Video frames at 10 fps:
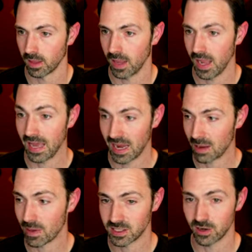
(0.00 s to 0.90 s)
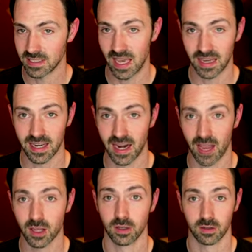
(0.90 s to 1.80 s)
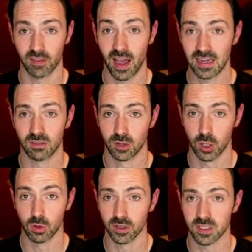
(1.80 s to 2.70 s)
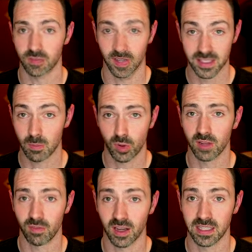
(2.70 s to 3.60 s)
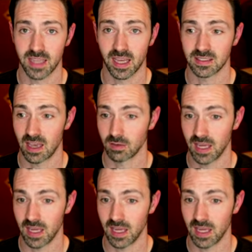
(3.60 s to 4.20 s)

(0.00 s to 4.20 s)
And I got my Series X, and I couldn't, I had to Google this to find this. I'm pretty fucking tech savvy.